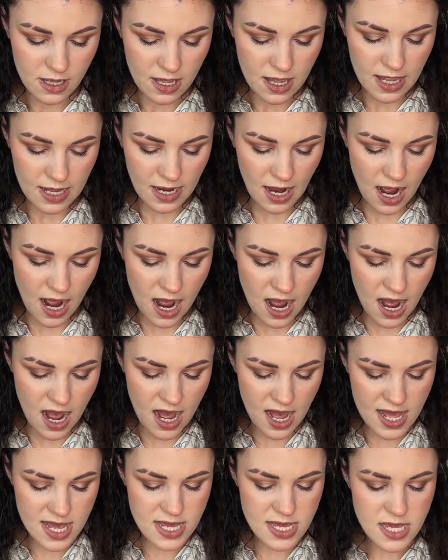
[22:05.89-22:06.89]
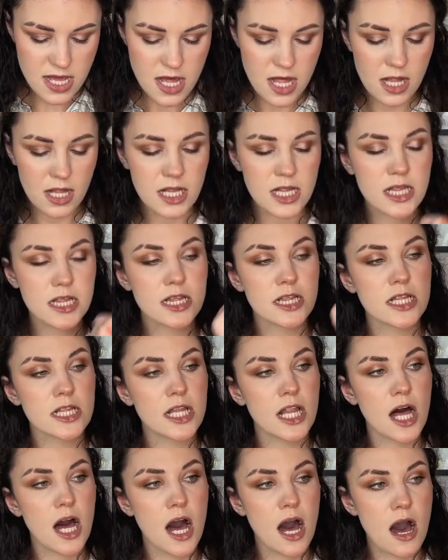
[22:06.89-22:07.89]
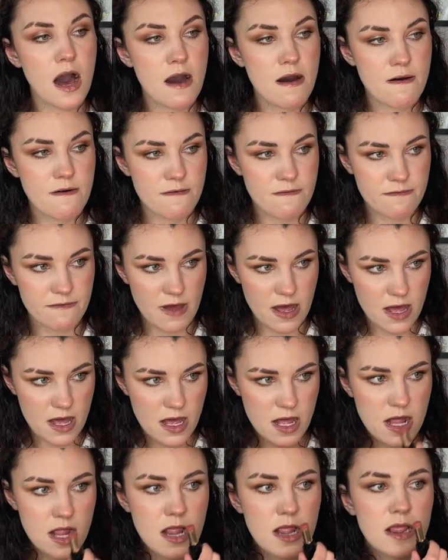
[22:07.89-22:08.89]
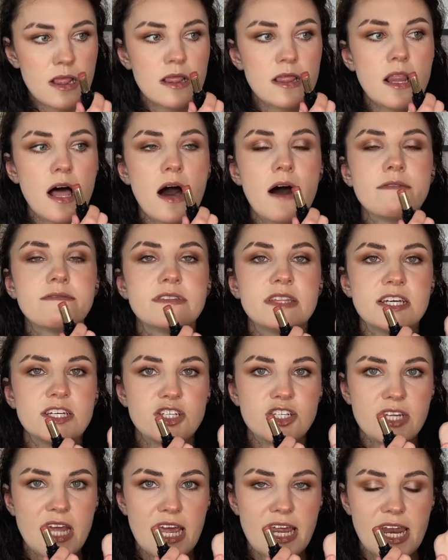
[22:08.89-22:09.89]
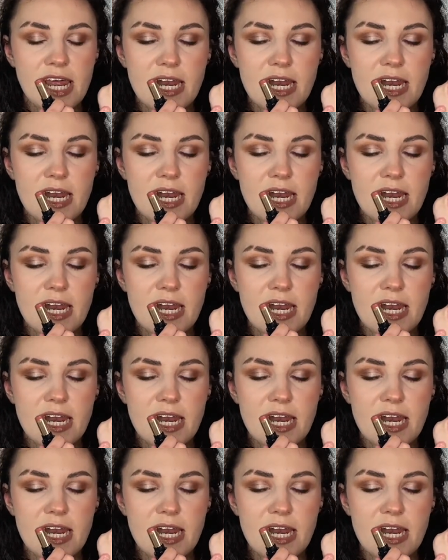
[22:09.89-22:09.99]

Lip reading: And I love this shade.